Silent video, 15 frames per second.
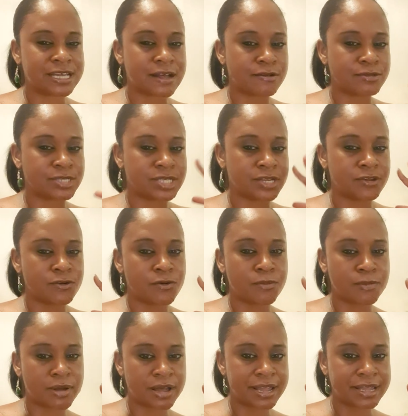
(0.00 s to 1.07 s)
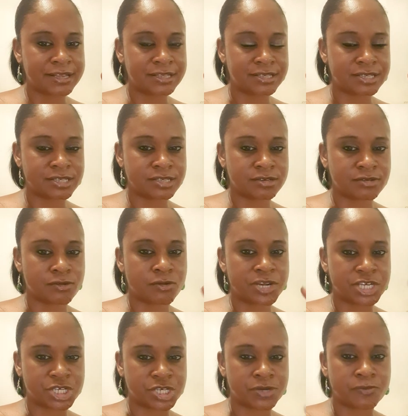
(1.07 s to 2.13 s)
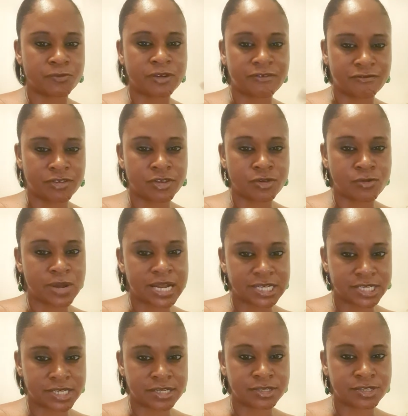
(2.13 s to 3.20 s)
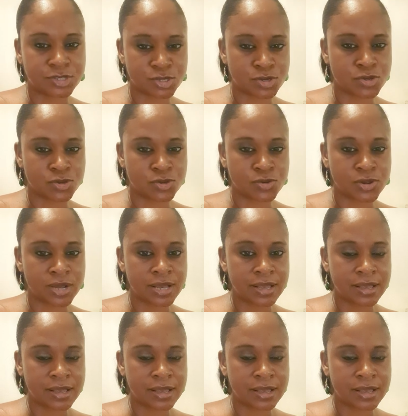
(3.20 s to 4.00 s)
doubts in your mind to question whether you actually do